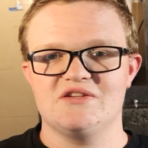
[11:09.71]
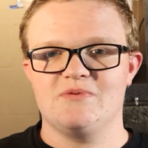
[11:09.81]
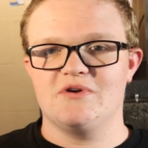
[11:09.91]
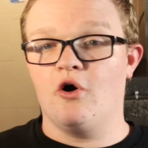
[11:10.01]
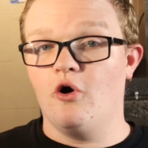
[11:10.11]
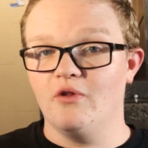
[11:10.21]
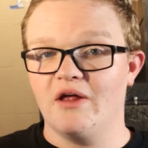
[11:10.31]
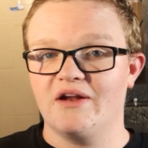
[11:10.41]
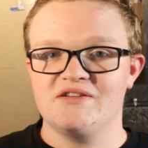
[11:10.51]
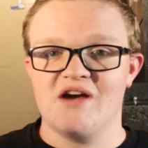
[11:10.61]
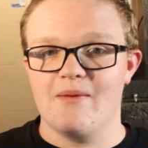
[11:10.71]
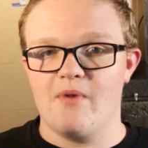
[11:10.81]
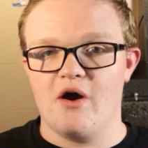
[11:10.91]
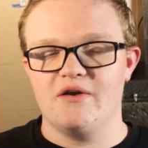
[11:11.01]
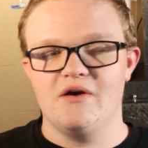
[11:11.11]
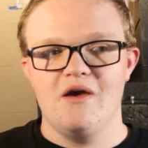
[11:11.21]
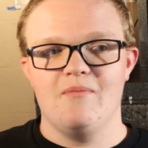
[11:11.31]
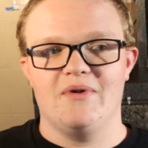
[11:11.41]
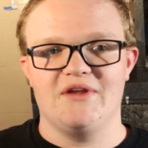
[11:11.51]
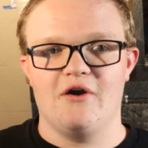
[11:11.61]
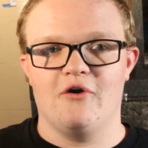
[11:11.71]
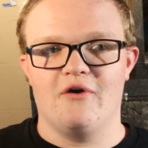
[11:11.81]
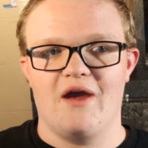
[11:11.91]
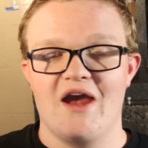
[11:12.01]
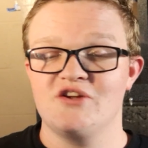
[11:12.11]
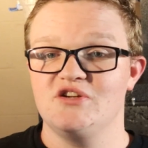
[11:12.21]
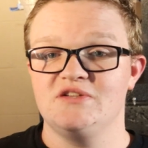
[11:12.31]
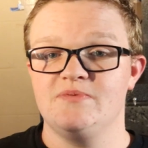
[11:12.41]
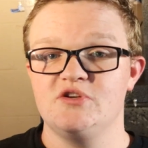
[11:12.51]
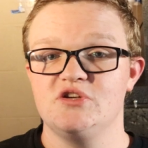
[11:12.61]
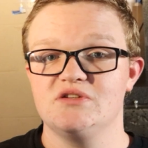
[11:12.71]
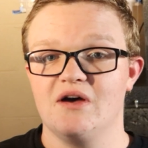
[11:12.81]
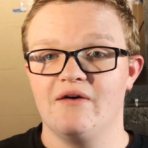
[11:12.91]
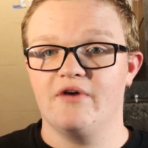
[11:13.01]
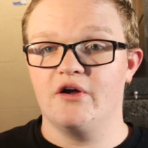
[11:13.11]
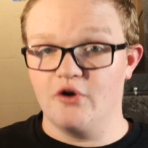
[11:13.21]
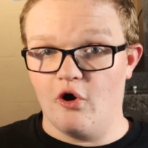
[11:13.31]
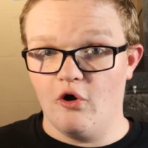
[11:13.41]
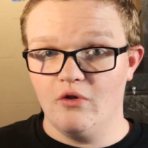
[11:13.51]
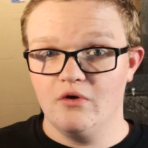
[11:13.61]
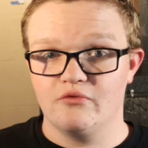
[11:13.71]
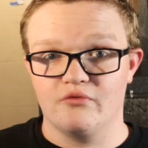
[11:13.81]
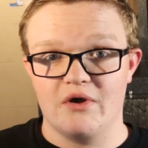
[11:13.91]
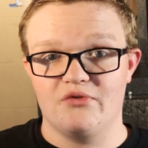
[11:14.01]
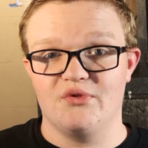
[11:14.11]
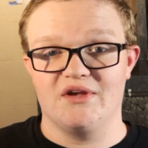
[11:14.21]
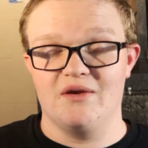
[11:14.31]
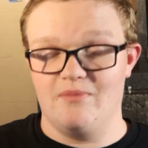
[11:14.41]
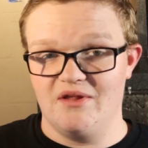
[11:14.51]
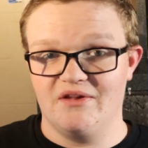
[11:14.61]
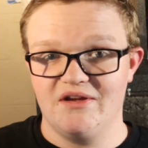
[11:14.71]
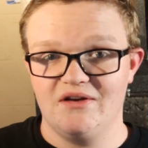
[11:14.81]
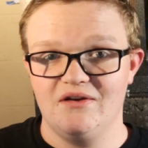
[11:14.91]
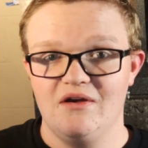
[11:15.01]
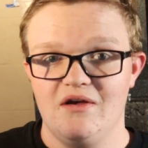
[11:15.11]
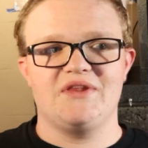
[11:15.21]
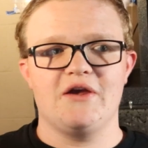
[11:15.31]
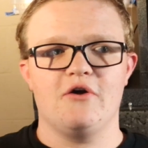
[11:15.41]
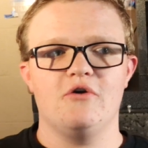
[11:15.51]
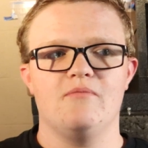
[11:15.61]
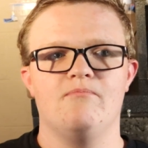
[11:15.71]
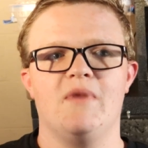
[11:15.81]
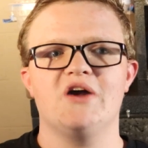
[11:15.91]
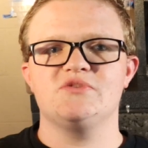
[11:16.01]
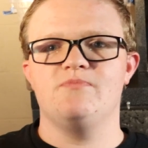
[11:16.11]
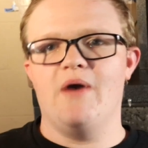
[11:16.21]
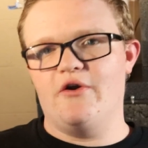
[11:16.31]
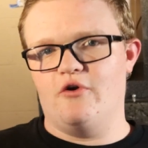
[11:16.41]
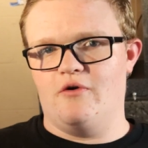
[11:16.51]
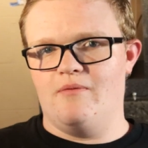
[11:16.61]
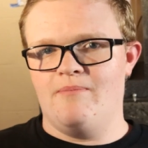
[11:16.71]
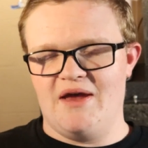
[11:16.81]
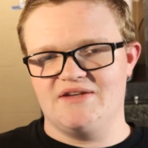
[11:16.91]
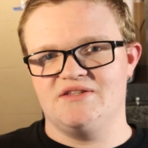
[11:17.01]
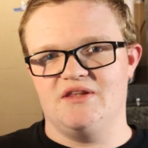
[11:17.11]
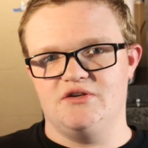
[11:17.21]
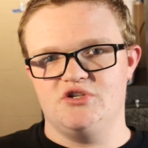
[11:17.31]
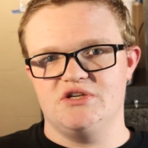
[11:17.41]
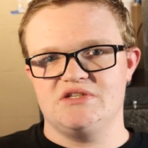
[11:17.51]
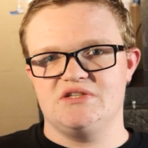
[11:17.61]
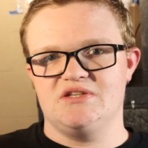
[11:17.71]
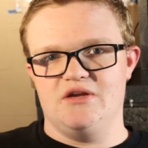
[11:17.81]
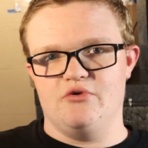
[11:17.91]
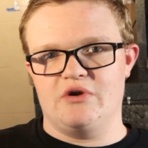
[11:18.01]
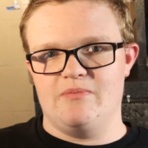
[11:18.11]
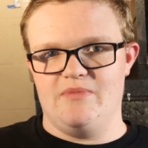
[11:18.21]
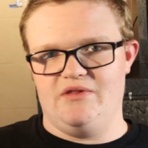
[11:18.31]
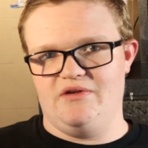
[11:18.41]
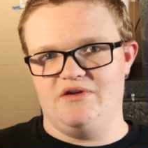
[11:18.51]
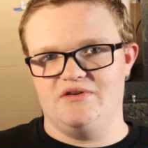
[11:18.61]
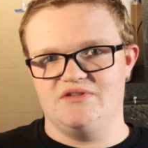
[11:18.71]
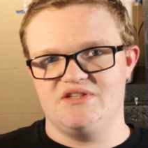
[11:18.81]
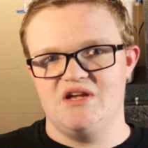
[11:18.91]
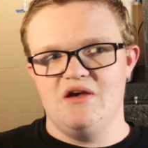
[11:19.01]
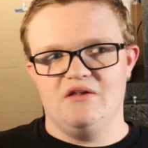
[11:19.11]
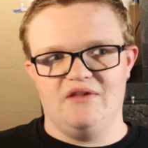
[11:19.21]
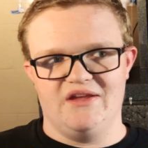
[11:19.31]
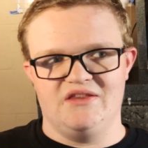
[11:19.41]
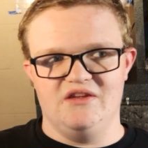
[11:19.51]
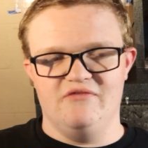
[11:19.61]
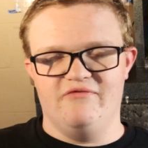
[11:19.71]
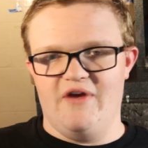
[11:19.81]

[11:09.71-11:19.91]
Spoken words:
going to spend a whole lot of time on, but they are actually a species of anole rather than chameleon, but they are much better pets than just, say, your chameleons like the